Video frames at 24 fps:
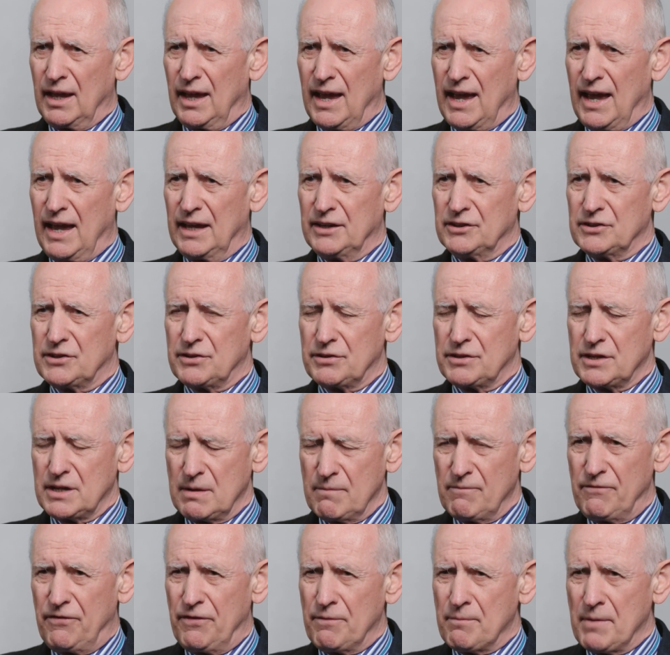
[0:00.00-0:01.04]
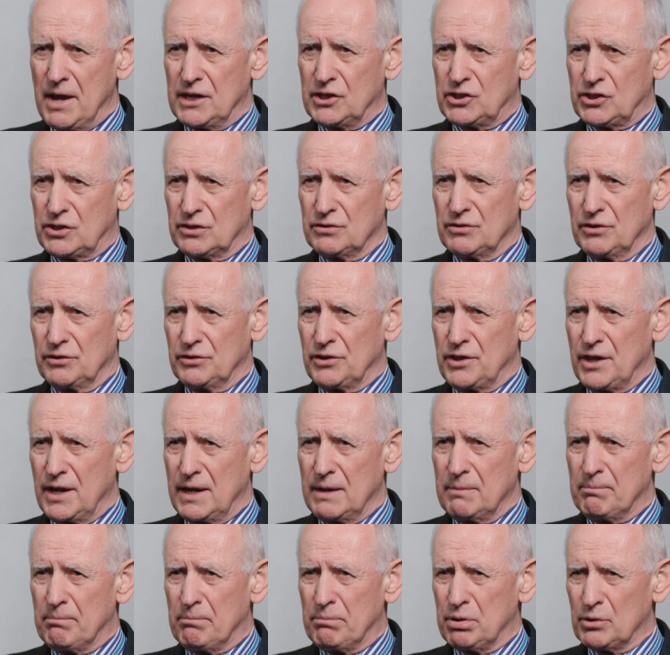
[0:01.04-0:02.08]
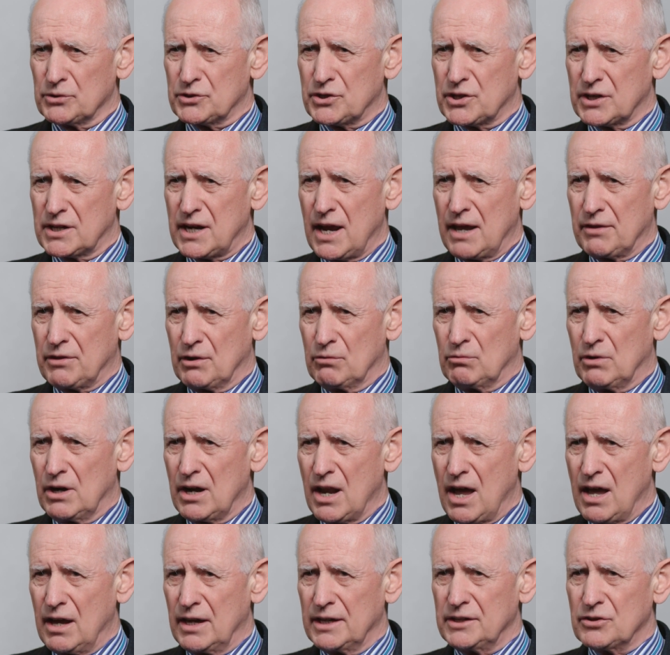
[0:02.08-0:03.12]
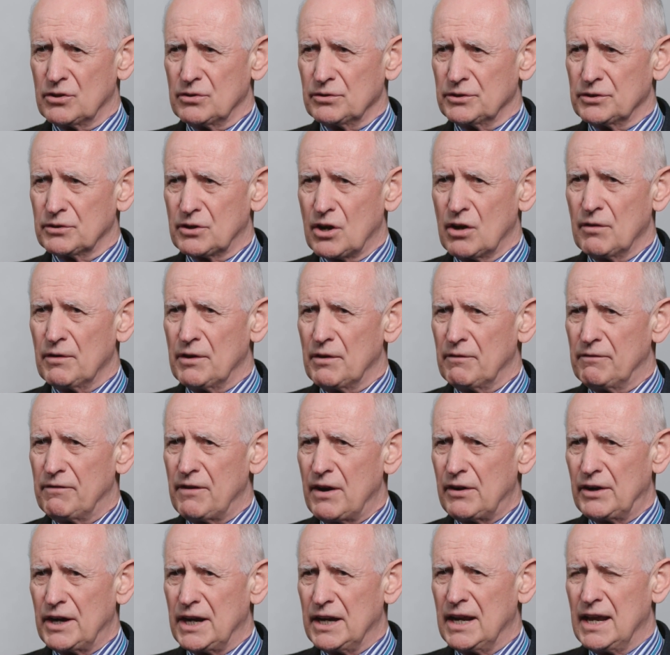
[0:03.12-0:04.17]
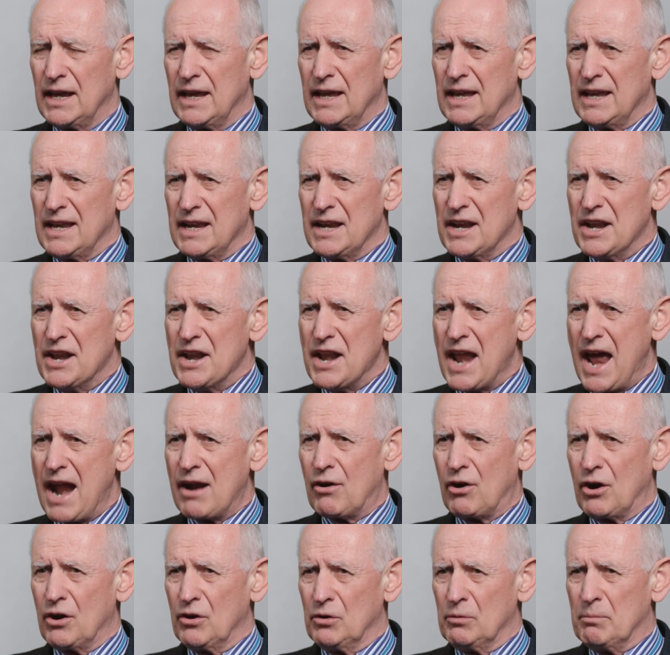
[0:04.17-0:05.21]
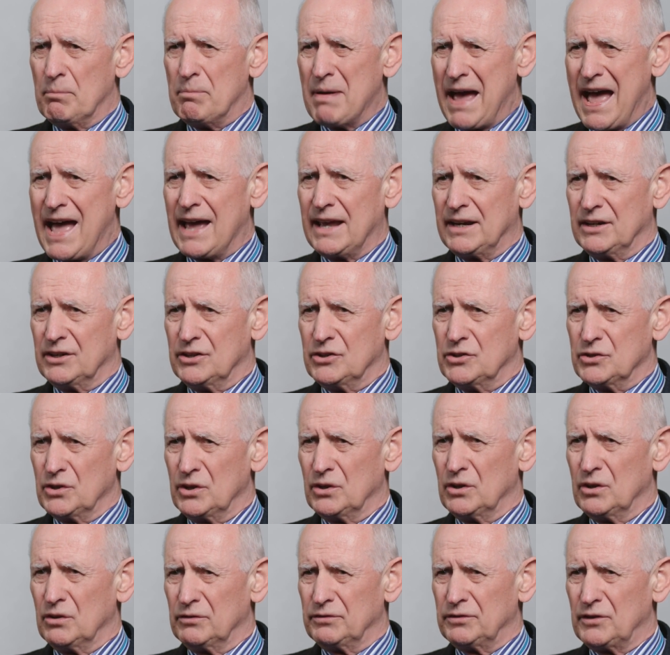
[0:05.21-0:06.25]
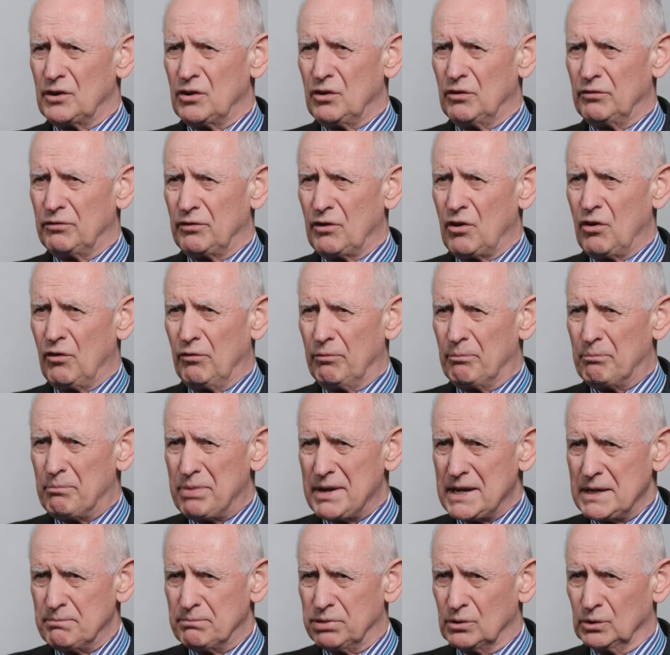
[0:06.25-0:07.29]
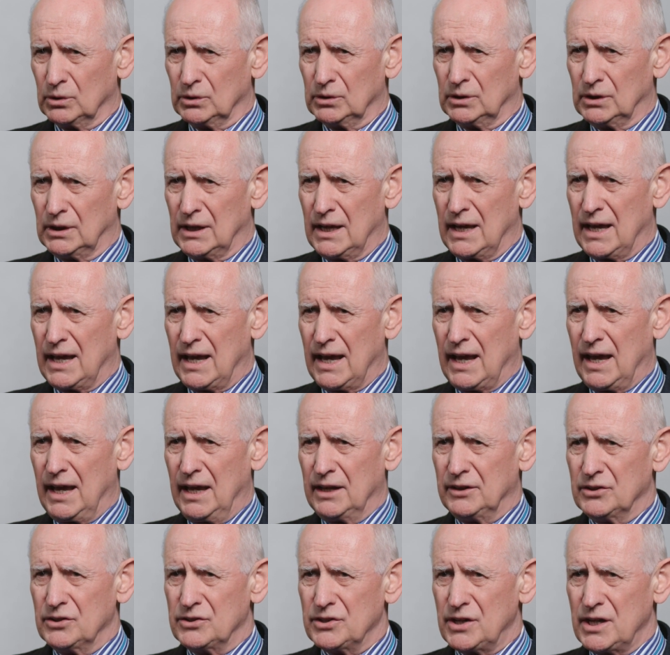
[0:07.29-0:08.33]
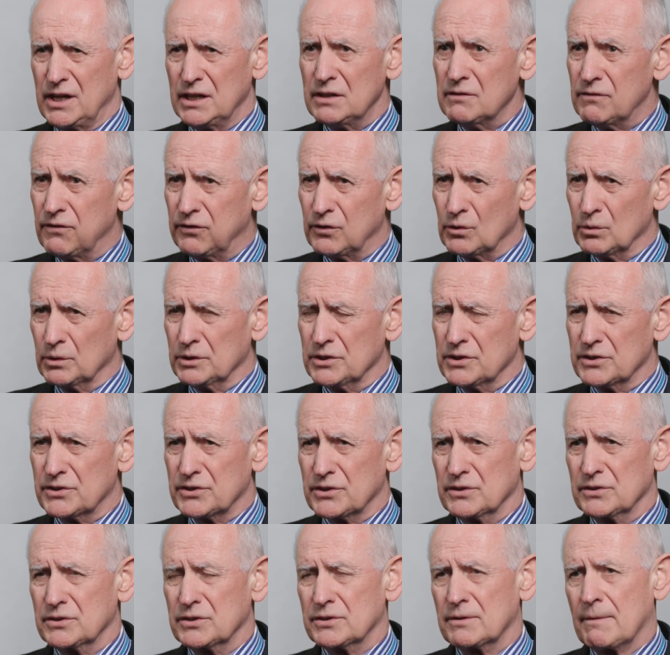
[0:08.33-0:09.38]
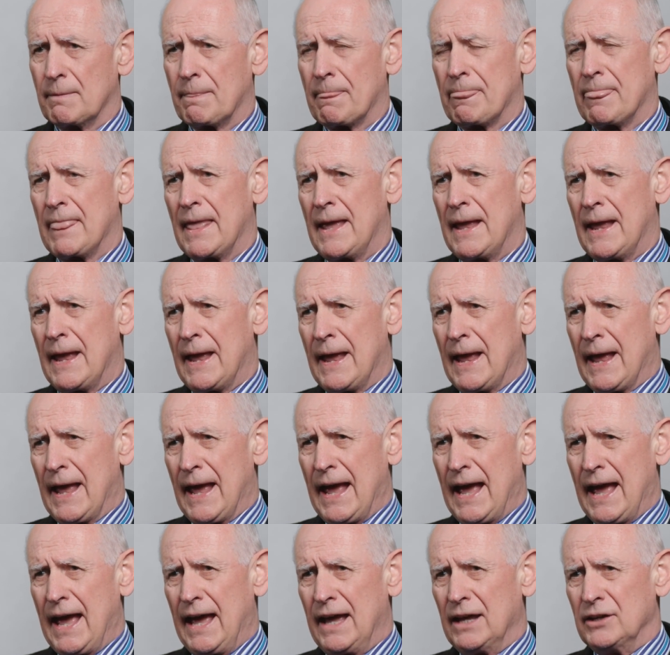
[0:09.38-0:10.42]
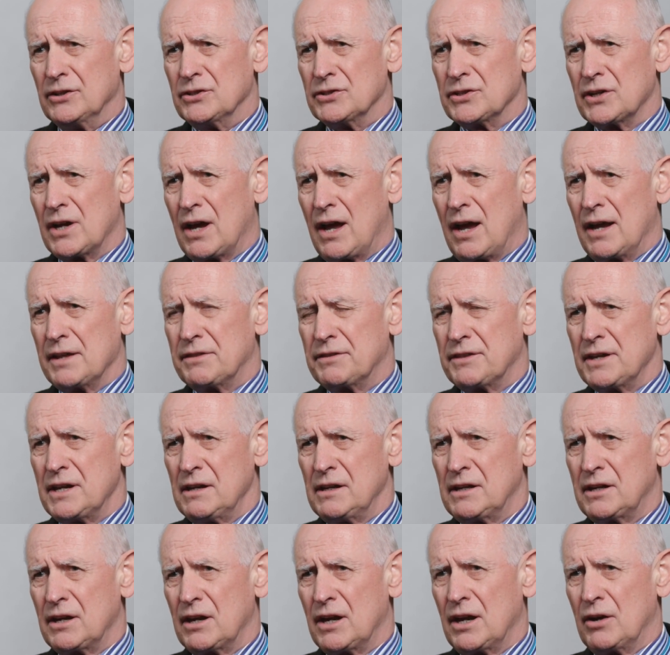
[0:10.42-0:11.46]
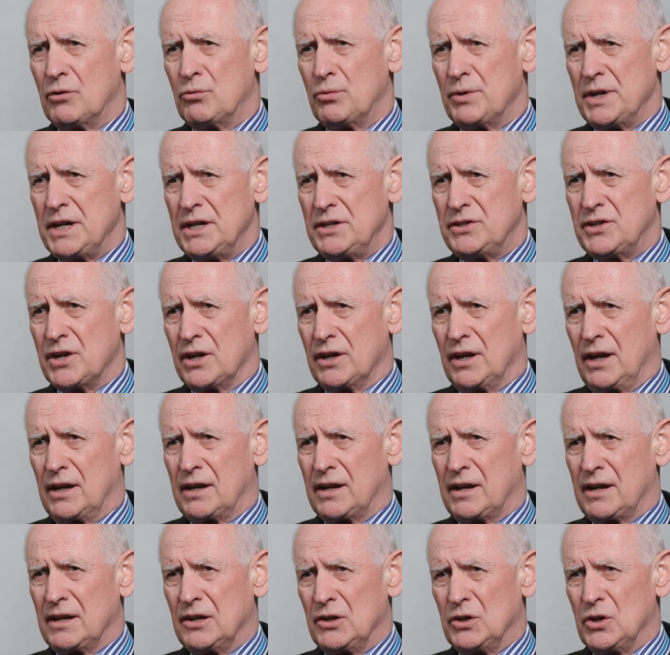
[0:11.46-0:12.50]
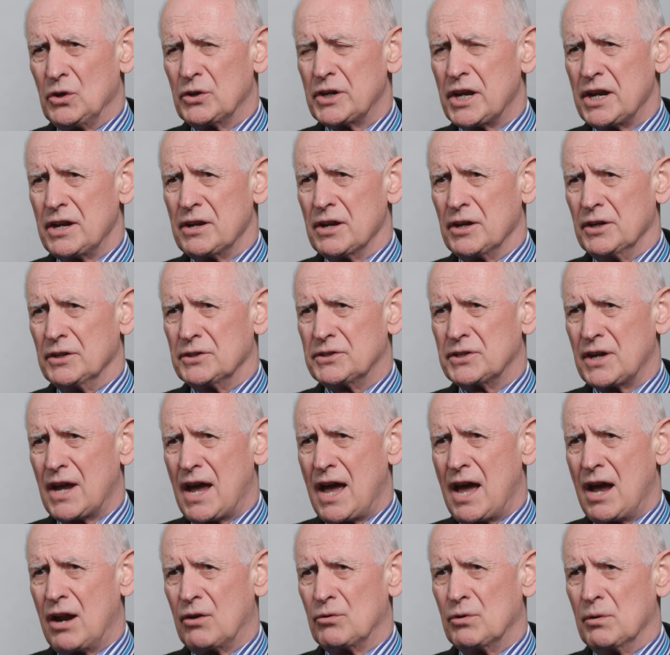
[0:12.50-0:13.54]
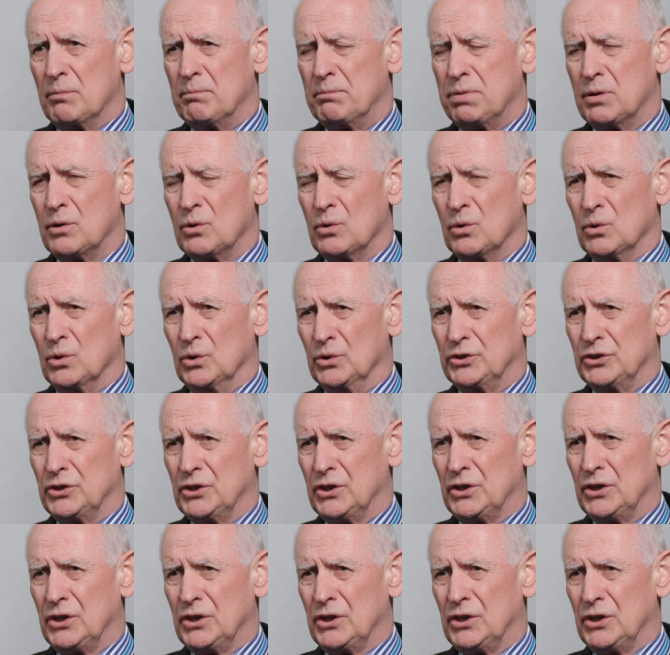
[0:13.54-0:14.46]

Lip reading: and the information that they put together relied on a very narrow band of people and influencers. And I think a reader looking at our report